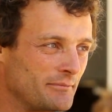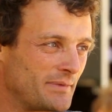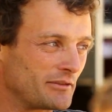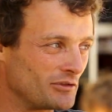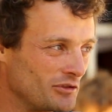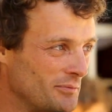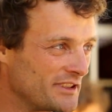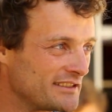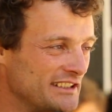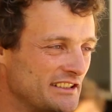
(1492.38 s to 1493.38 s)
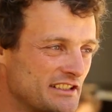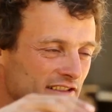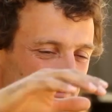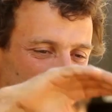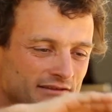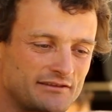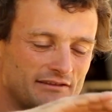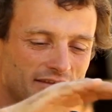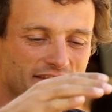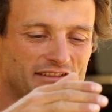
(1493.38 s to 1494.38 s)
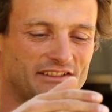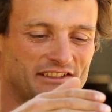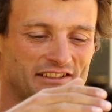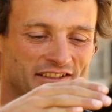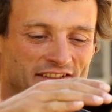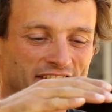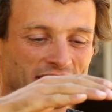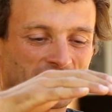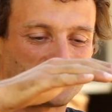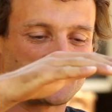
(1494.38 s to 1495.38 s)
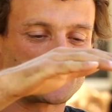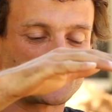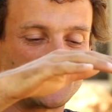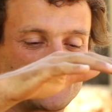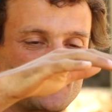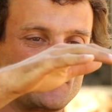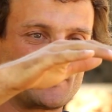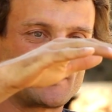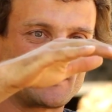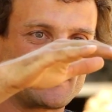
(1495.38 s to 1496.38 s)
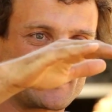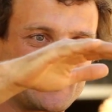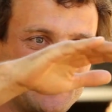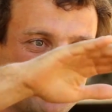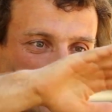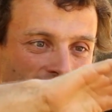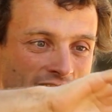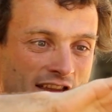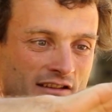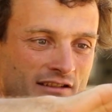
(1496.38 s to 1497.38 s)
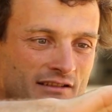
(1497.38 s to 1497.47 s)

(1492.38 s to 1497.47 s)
Pablo Lopez teaching. He have a student and he break,